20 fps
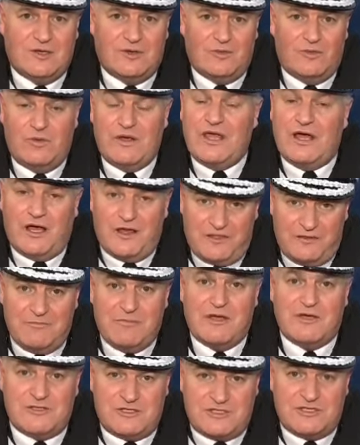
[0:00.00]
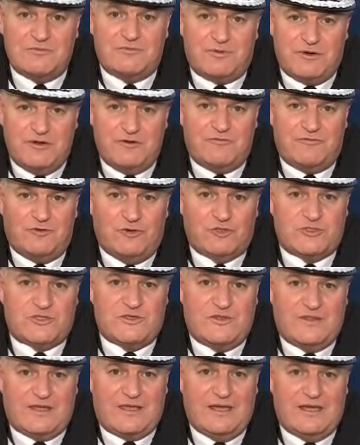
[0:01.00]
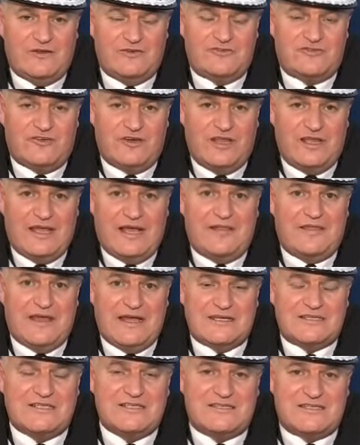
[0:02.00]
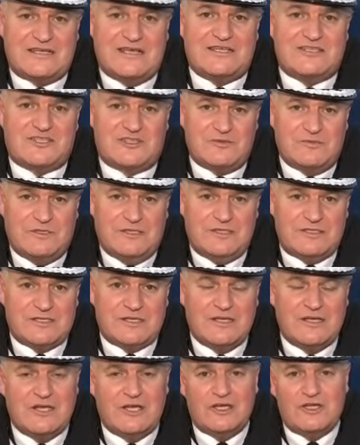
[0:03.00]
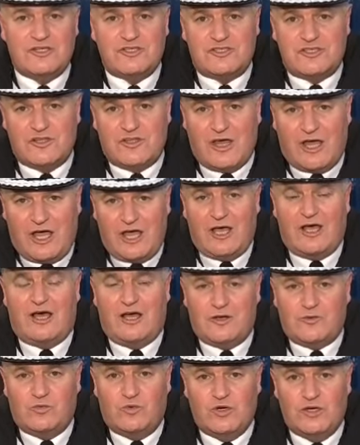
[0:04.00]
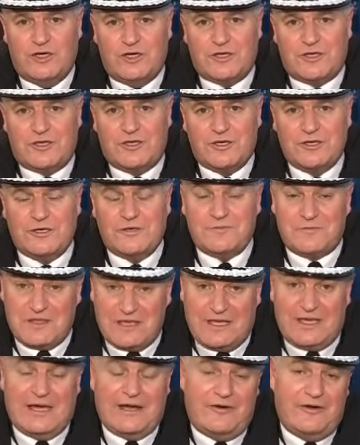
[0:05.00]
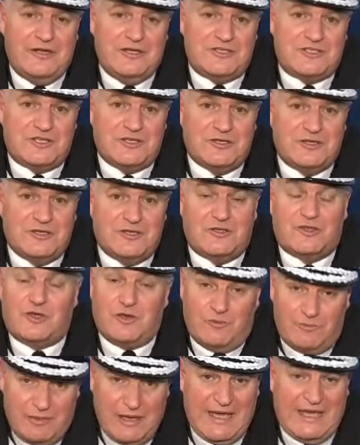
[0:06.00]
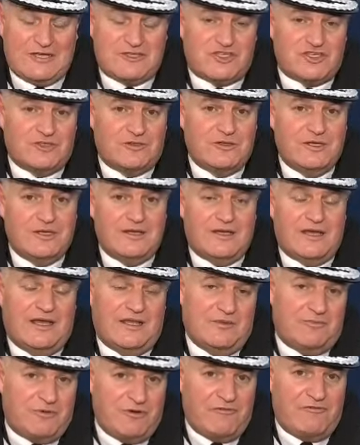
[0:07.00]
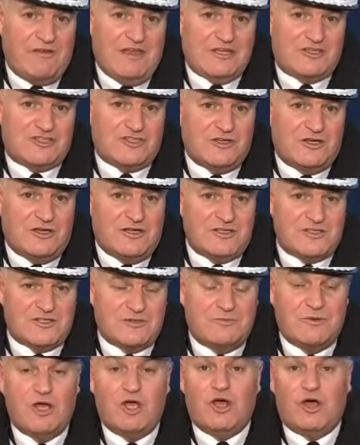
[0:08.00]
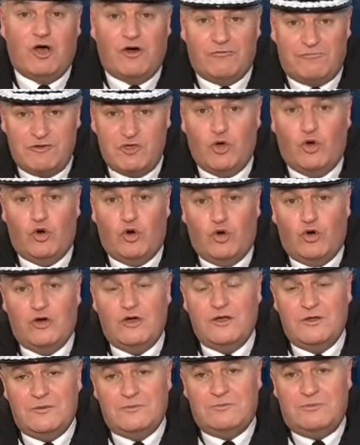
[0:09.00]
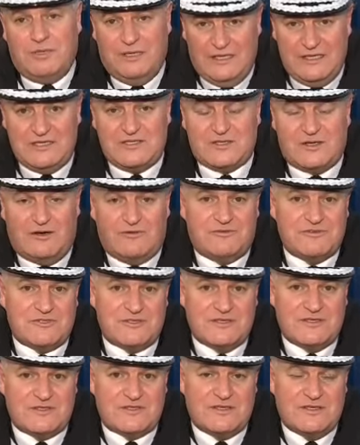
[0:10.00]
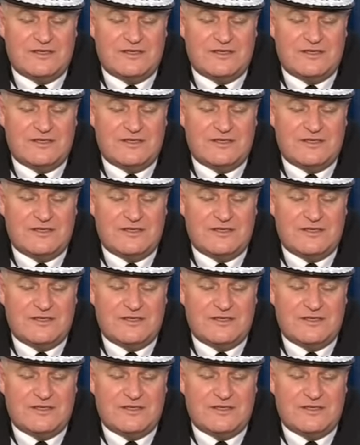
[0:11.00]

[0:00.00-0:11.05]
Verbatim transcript: We are the most improved force in the country, and that is testament to the hard work, the courage, the compassion, and the professionalism of your police officers.